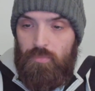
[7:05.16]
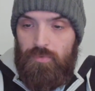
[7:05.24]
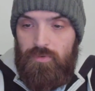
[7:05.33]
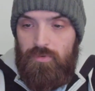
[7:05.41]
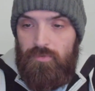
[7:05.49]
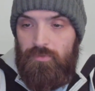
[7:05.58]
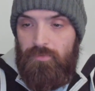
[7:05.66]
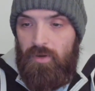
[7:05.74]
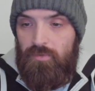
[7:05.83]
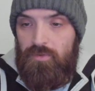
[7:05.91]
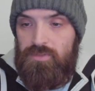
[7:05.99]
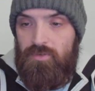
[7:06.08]
you
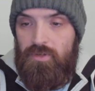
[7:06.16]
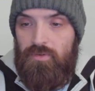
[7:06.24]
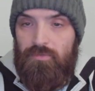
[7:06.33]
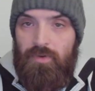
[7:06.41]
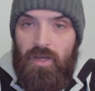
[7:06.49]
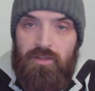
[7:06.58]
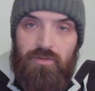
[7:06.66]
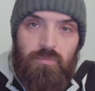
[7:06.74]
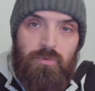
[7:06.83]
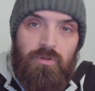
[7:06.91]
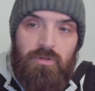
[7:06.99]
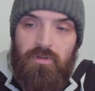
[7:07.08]
found this video
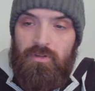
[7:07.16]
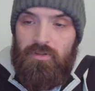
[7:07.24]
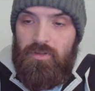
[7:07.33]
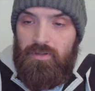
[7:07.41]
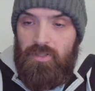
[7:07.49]
valuable and it